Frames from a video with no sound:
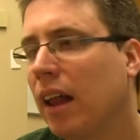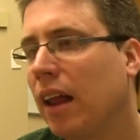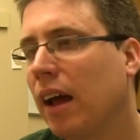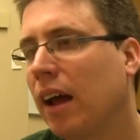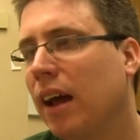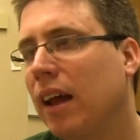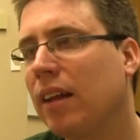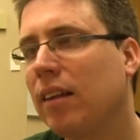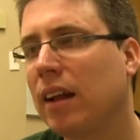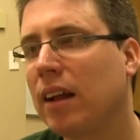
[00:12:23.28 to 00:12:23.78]

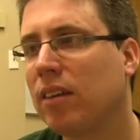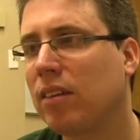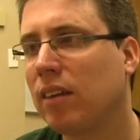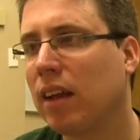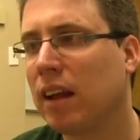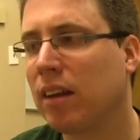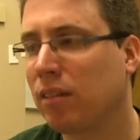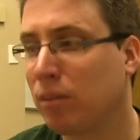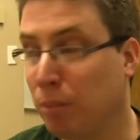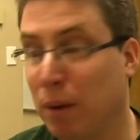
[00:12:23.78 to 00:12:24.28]

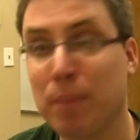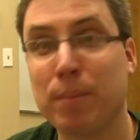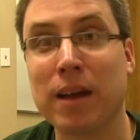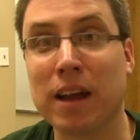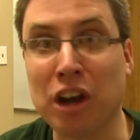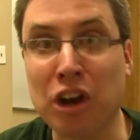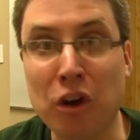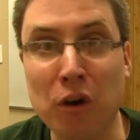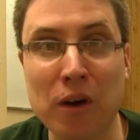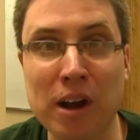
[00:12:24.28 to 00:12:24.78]
It might
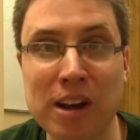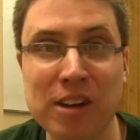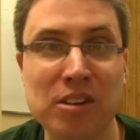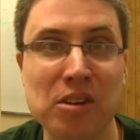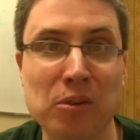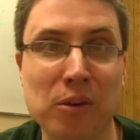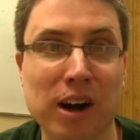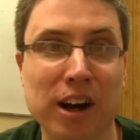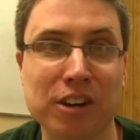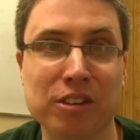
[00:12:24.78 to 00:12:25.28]
be annoying
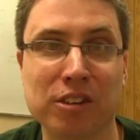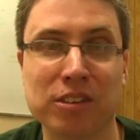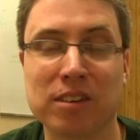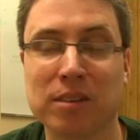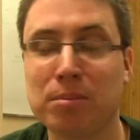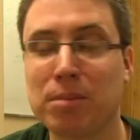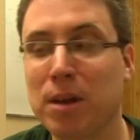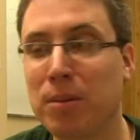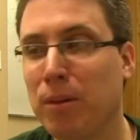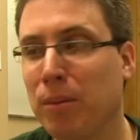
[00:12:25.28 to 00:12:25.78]
to watch for
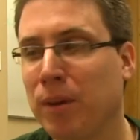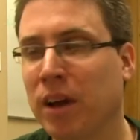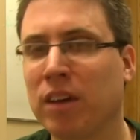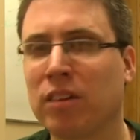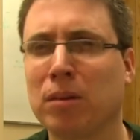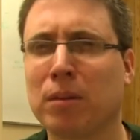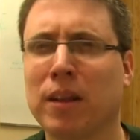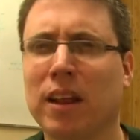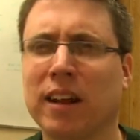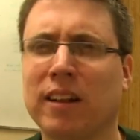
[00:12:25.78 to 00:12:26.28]
some people
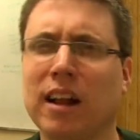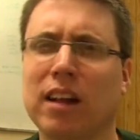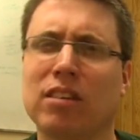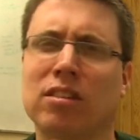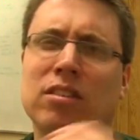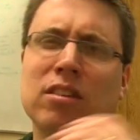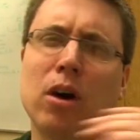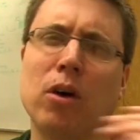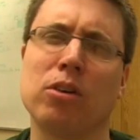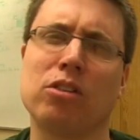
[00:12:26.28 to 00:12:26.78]
because they'll be like,
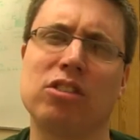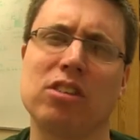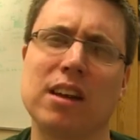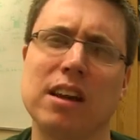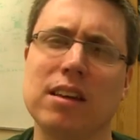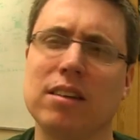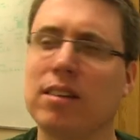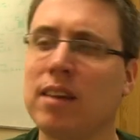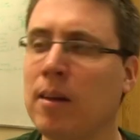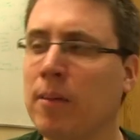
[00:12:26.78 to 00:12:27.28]
that's so
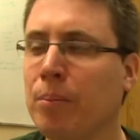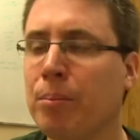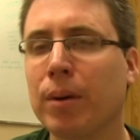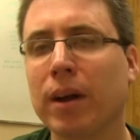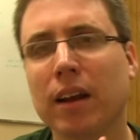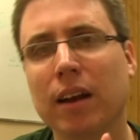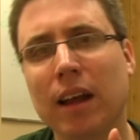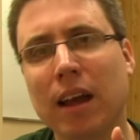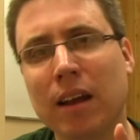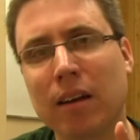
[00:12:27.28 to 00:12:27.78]
cheesy,
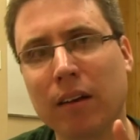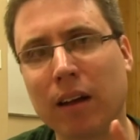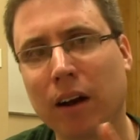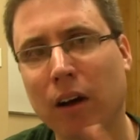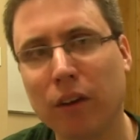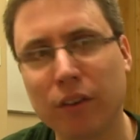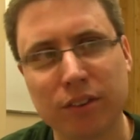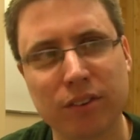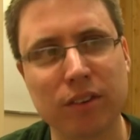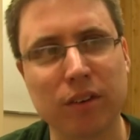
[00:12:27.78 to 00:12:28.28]
but
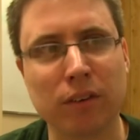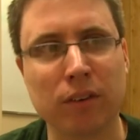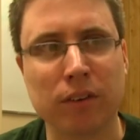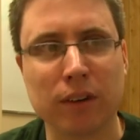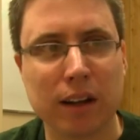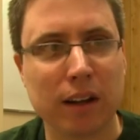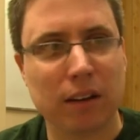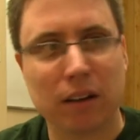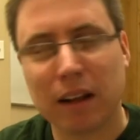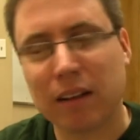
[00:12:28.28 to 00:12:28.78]

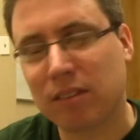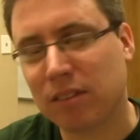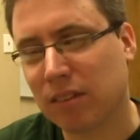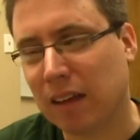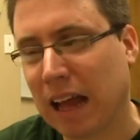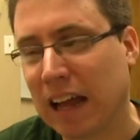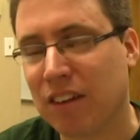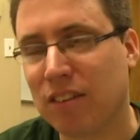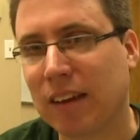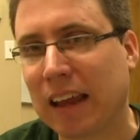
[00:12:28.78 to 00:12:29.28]

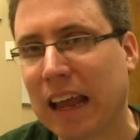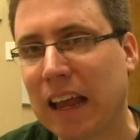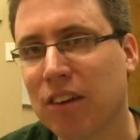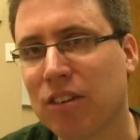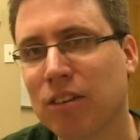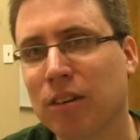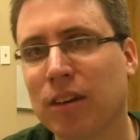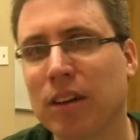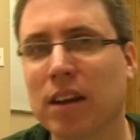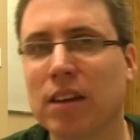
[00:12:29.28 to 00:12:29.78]
it's
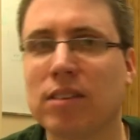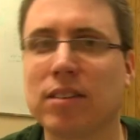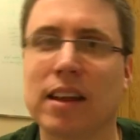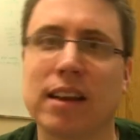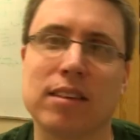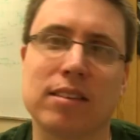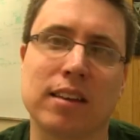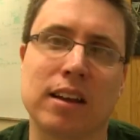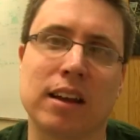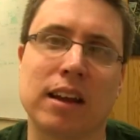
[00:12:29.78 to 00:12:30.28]
educational in a
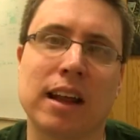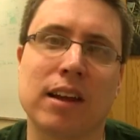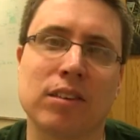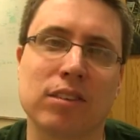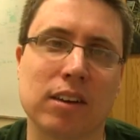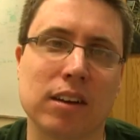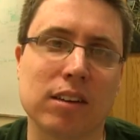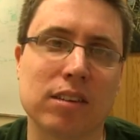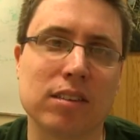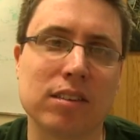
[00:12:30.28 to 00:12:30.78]
sense that
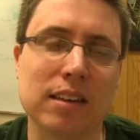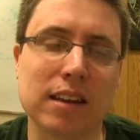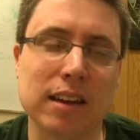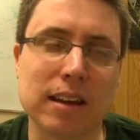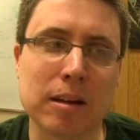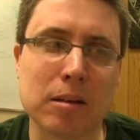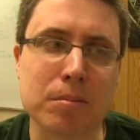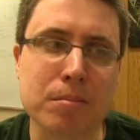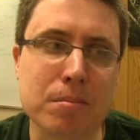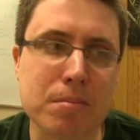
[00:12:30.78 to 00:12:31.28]
allows you to
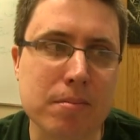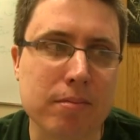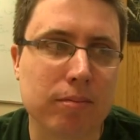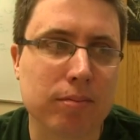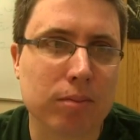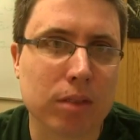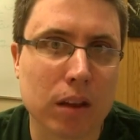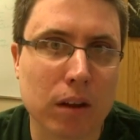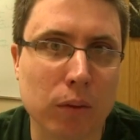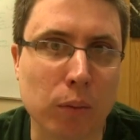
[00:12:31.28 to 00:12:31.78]
see
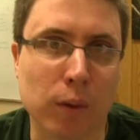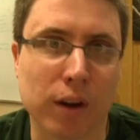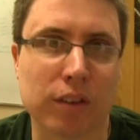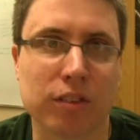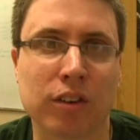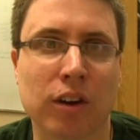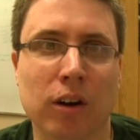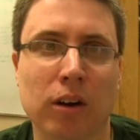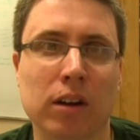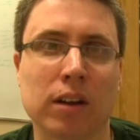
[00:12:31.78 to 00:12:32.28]
what
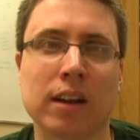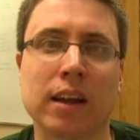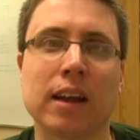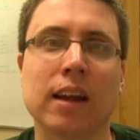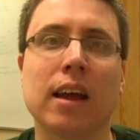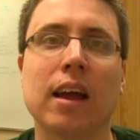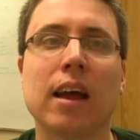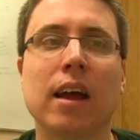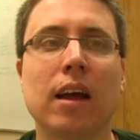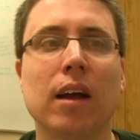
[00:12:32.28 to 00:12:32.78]
is
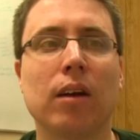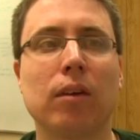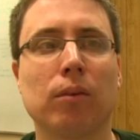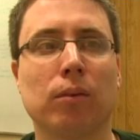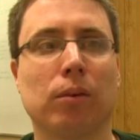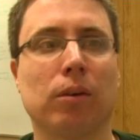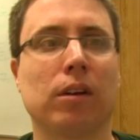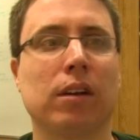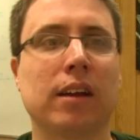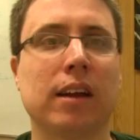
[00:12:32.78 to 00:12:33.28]
currently
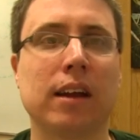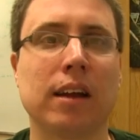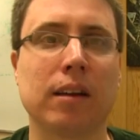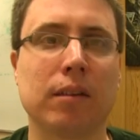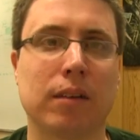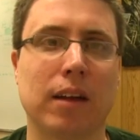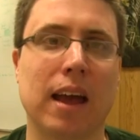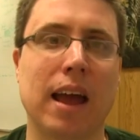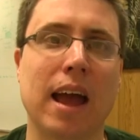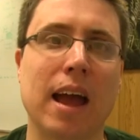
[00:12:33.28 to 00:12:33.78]

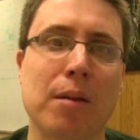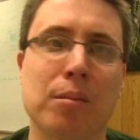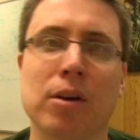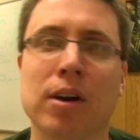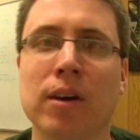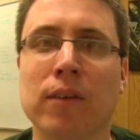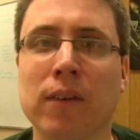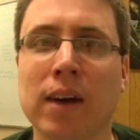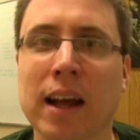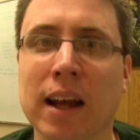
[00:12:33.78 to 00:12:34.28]
really
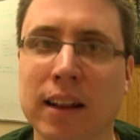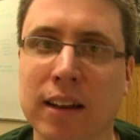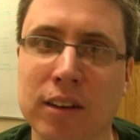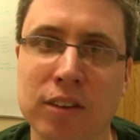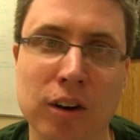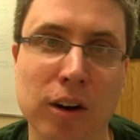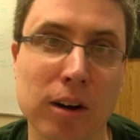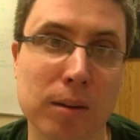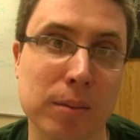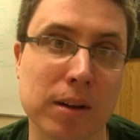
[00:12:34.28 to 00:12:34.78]
hammering away at
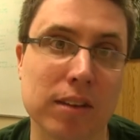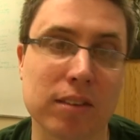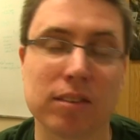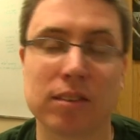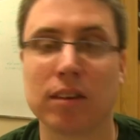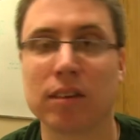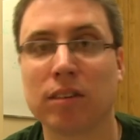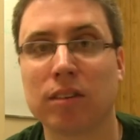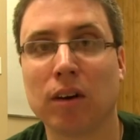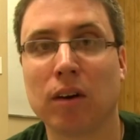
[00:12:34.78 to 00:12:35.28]
the
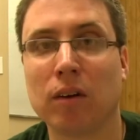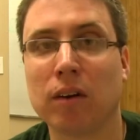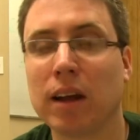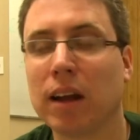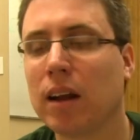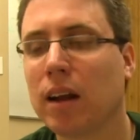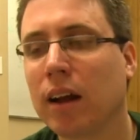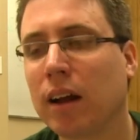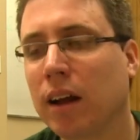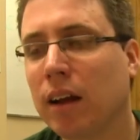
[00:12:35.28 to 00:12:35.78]
tournaments. So
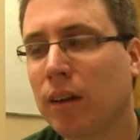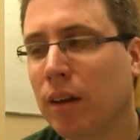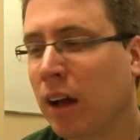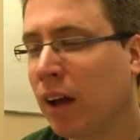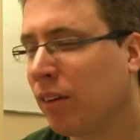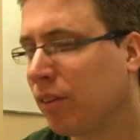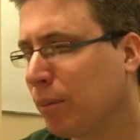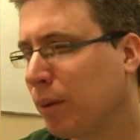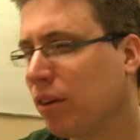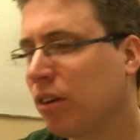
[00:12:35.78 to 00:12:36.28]

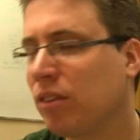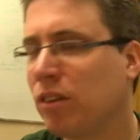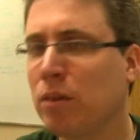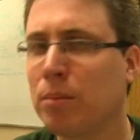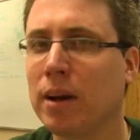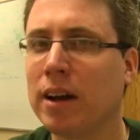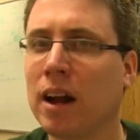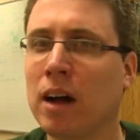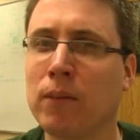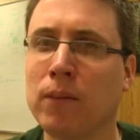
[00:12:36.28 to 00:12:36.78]
as much as
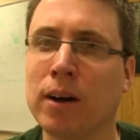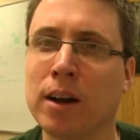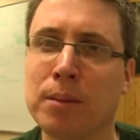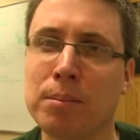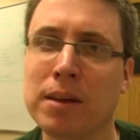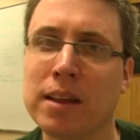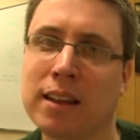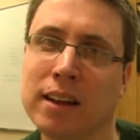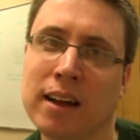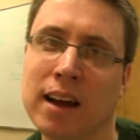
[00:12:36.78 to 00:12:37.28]
you might not want
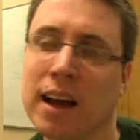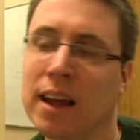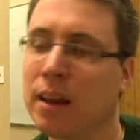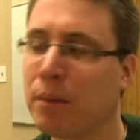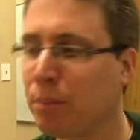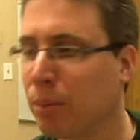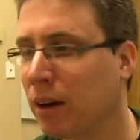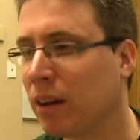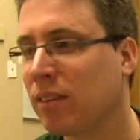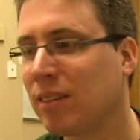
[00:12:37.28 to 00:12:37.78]
to be the guy
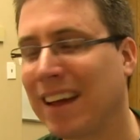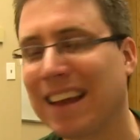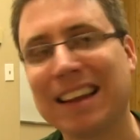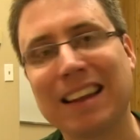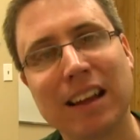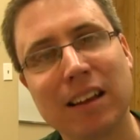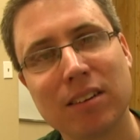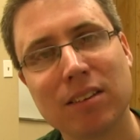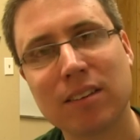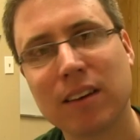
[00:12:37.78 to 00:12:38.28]
that brings
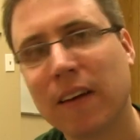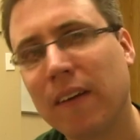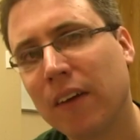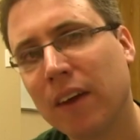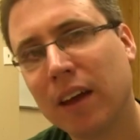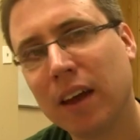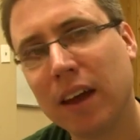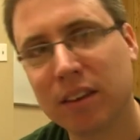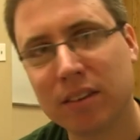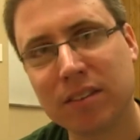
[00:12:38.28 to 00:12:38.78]
that list,
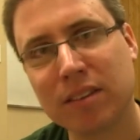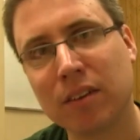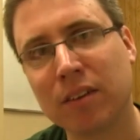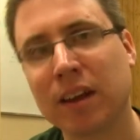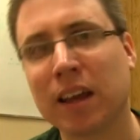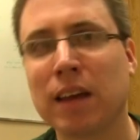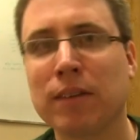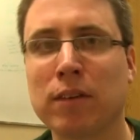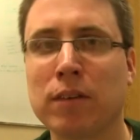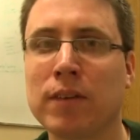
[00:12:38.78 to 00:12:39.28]
it still
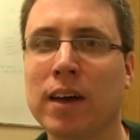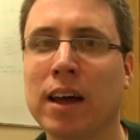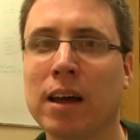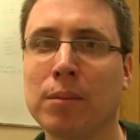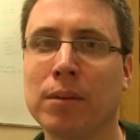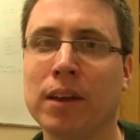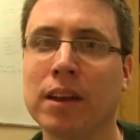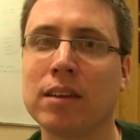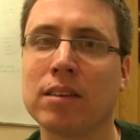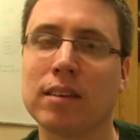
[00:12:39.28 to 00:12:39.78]
can give you
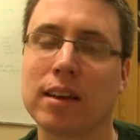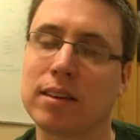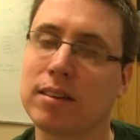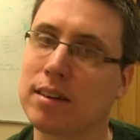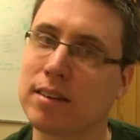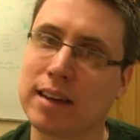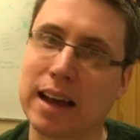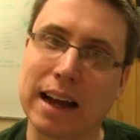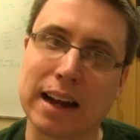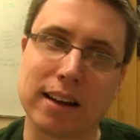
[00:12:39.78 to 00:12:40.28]
valuable insights
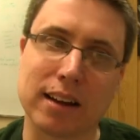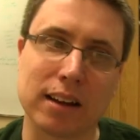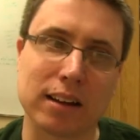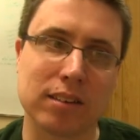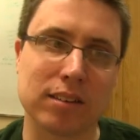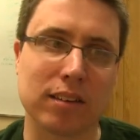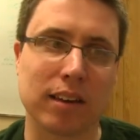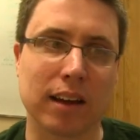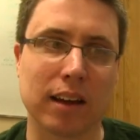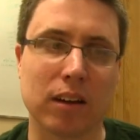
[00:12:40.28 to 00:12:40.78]
to tactics.